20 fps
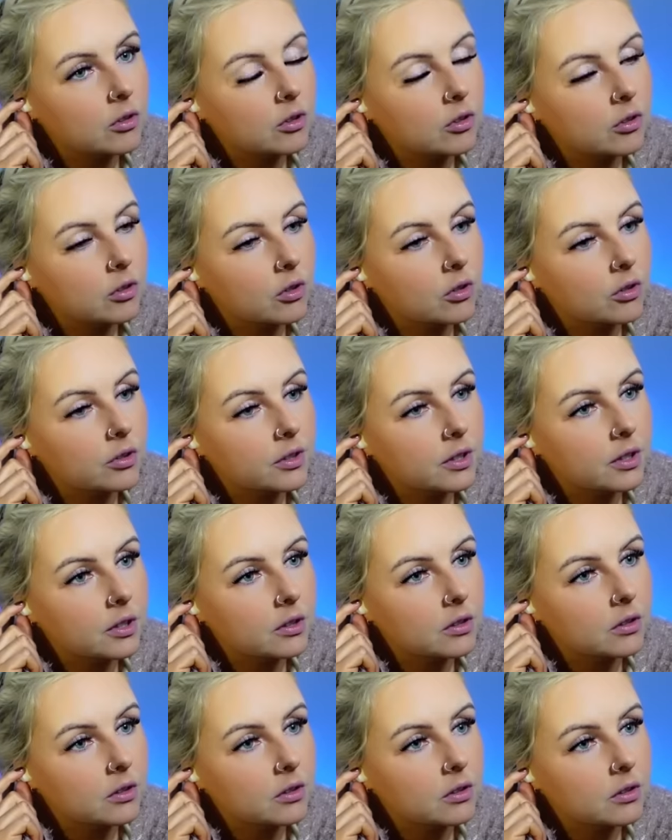Or on it.
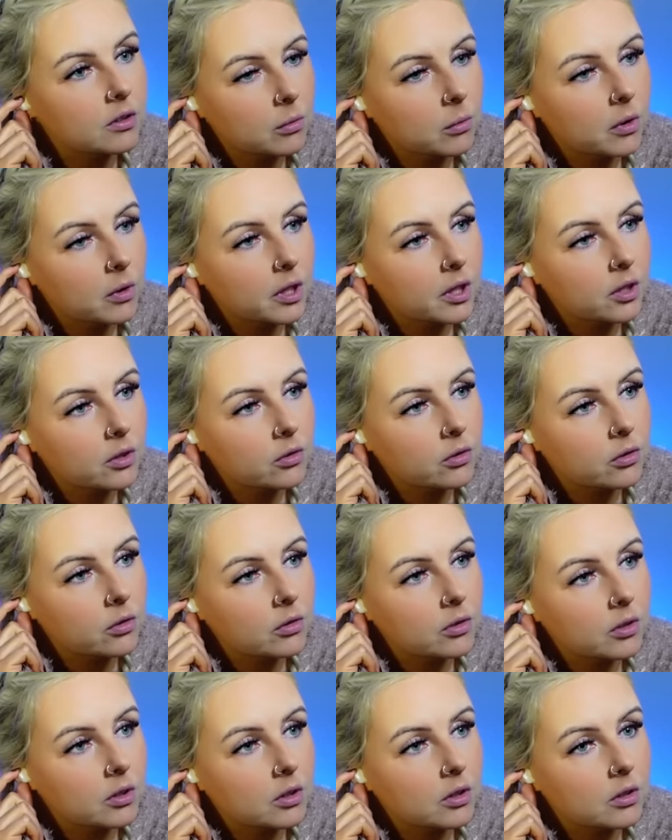Why are
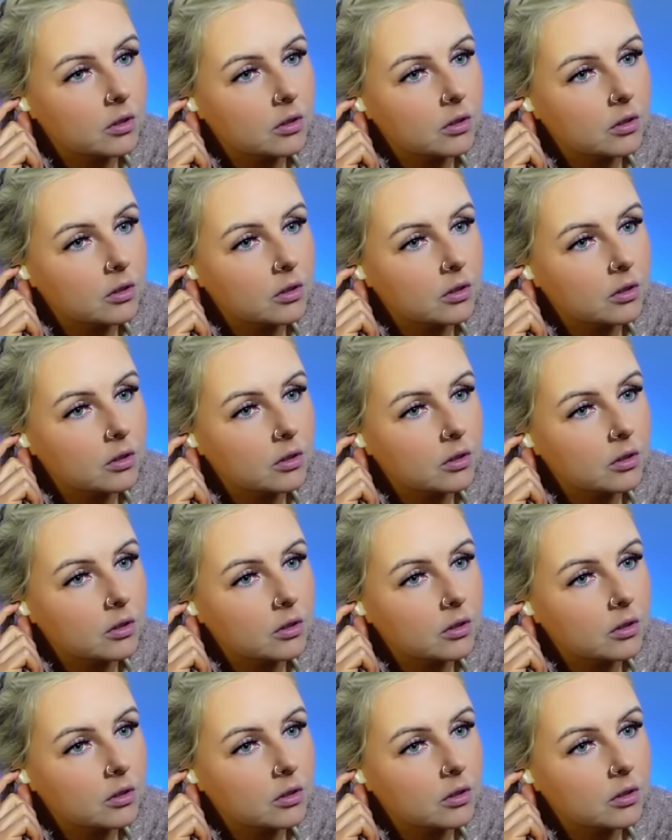honor?